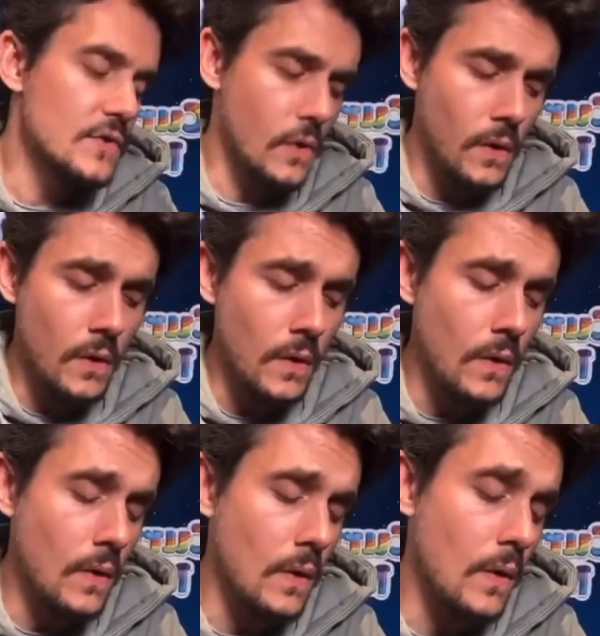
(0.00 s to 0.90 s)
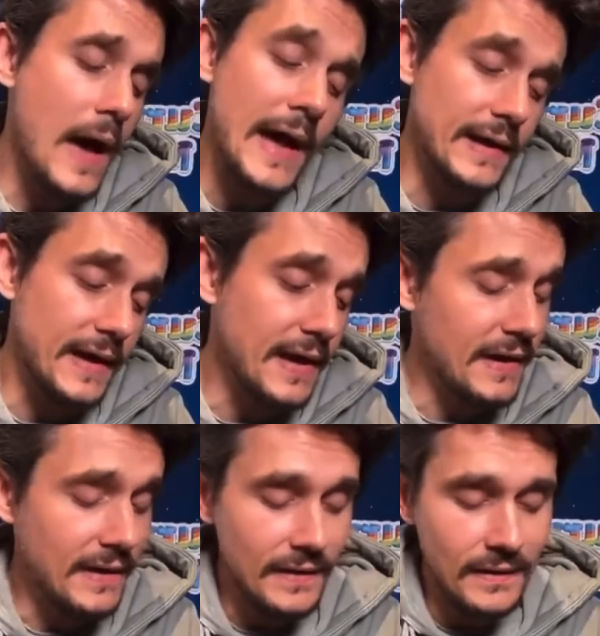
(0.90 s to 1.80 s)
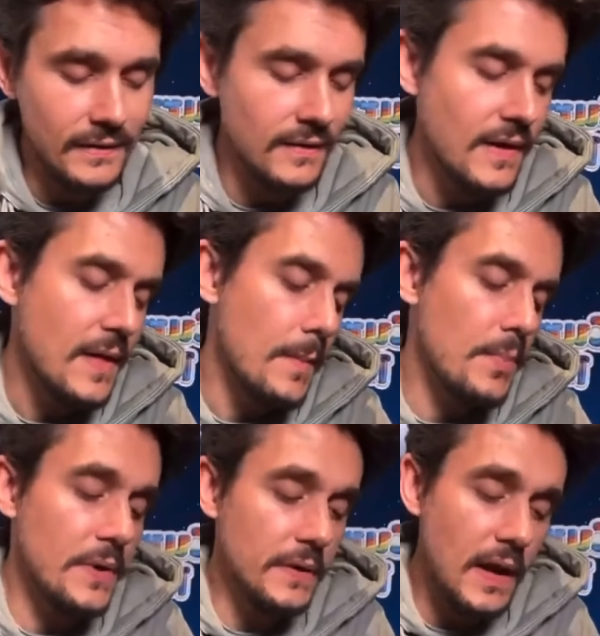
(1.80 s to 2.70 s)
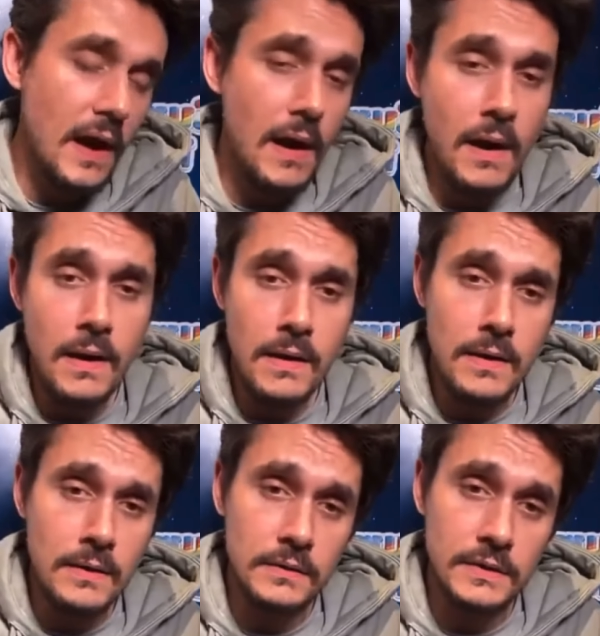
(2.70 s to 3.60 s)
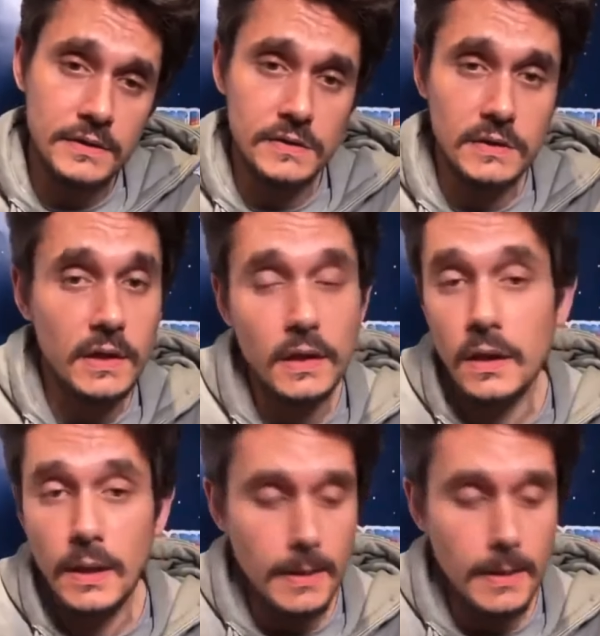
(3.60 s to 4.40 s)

know I can't, but honestly,